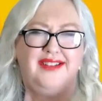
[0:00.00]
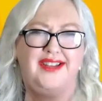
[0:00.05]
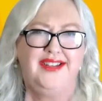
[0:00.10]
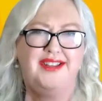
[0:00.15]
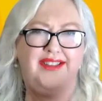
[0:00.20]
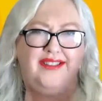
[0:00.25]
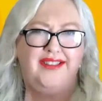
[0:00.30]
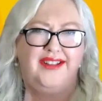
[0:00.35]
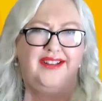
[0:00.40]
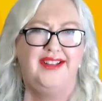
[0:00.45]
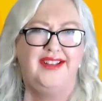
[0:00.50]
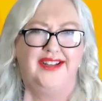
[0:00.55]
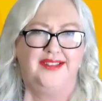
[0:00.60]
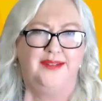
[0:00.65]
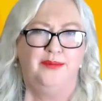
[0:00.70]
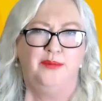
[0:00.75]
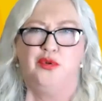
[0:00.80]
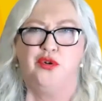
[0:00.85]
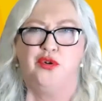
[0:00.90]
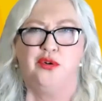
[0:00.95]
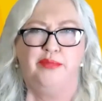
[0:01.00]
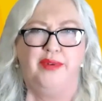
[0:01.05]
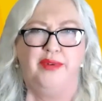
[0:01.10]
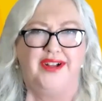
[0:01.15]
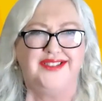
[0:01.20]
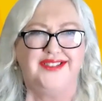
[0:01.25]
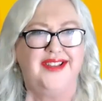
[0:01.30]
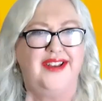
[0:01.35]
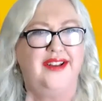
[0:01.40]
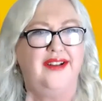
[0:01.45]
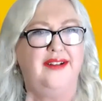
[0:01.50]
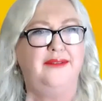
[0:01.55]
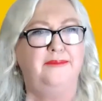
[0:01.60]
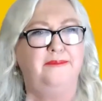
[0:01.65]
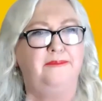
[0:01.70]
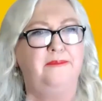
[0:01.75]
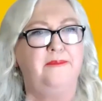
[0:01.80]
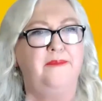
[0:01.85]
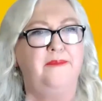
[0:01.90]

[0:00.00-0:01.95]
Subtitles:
anything like the Murderbot setting,